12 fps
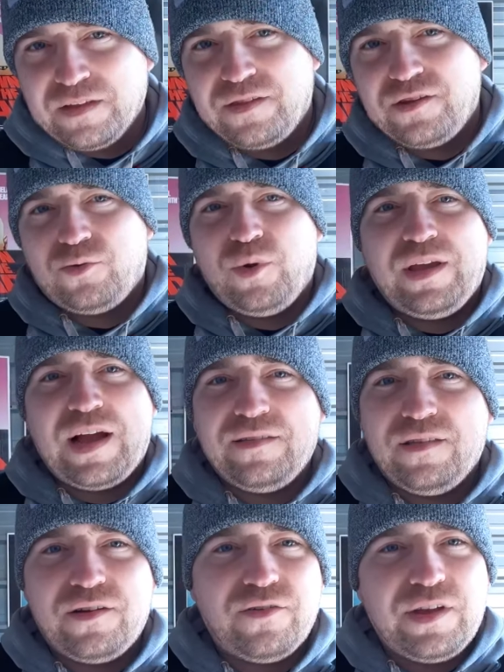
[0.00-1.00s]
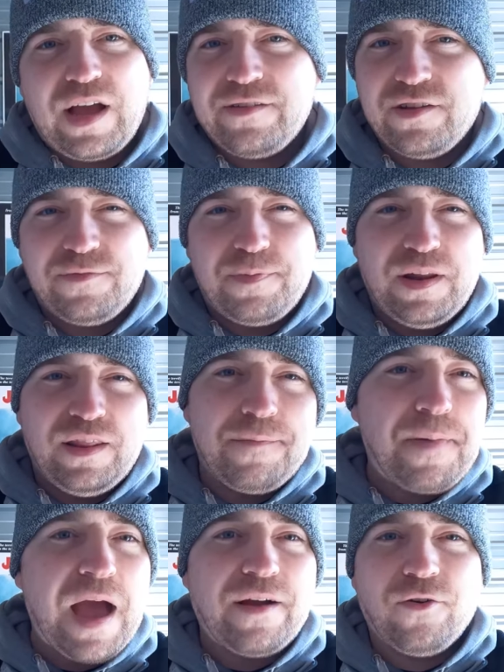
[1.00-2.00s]
This week, I just been in the
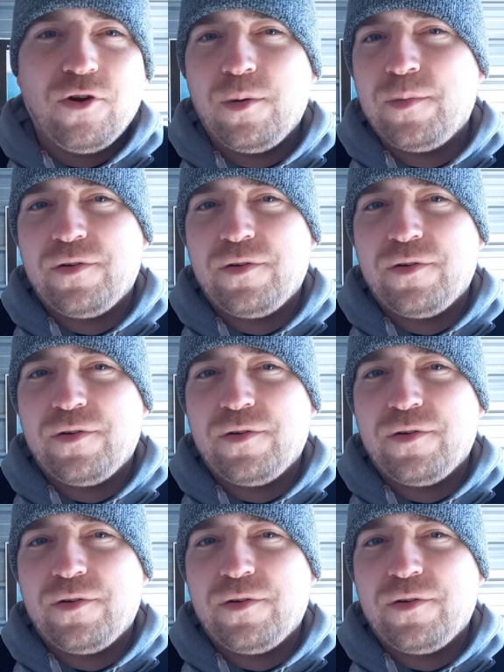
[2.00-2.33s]
back room